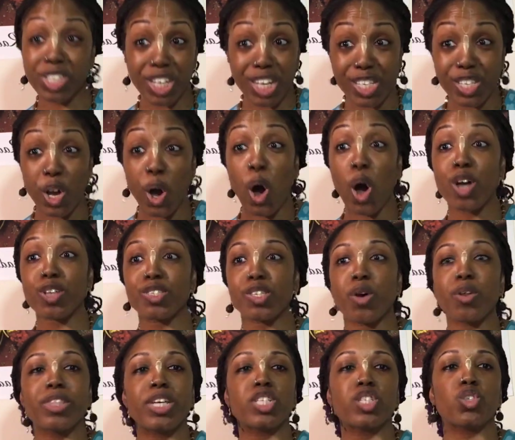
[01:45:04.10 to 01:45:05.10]
is also
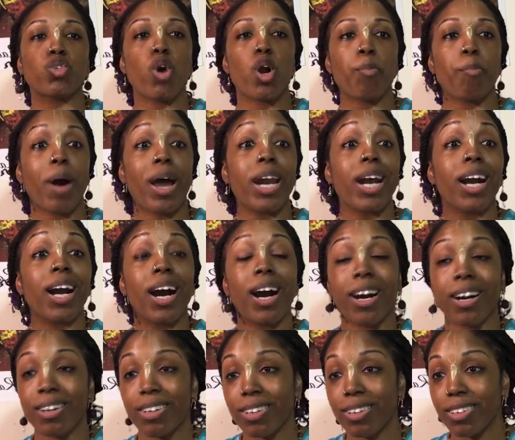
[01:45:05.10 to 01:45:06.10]
this Shorpanaka.
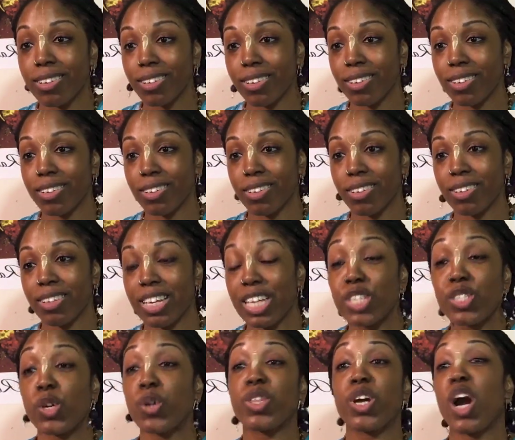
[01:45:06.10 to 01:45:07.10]

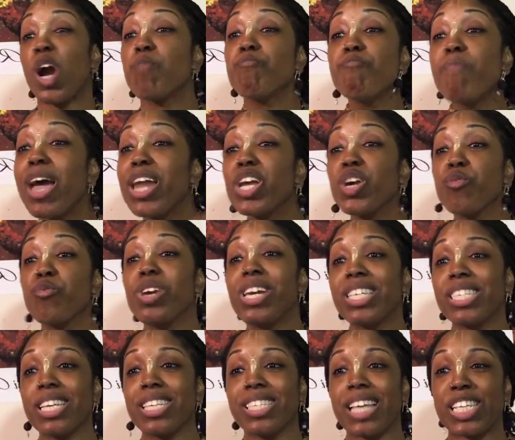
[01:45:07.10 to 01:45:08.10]
So there are many
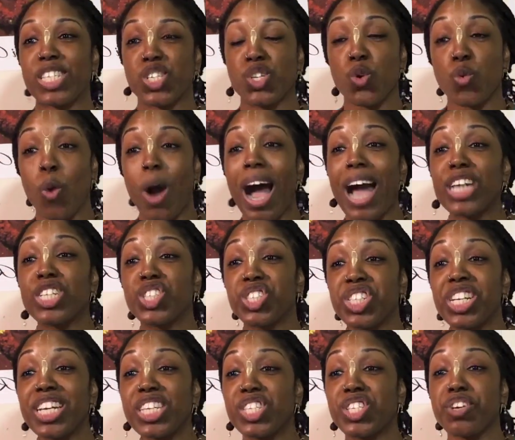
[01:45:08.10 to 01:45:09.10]
reasons as to why she
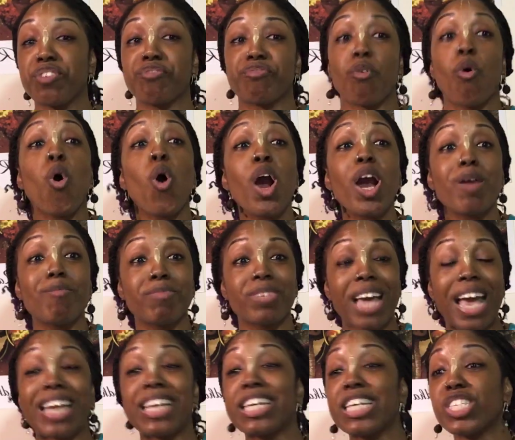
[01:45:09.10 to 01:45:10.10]
is deformed
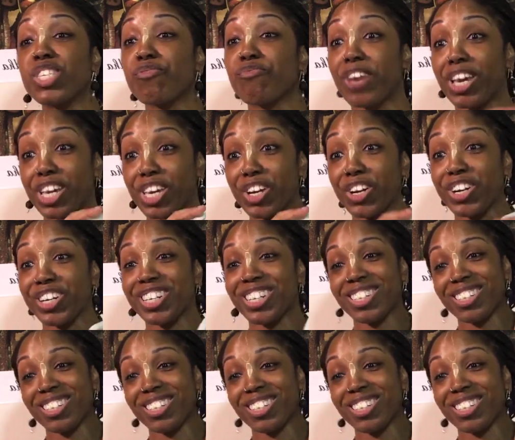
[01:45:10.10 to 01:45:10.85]
and disfigured.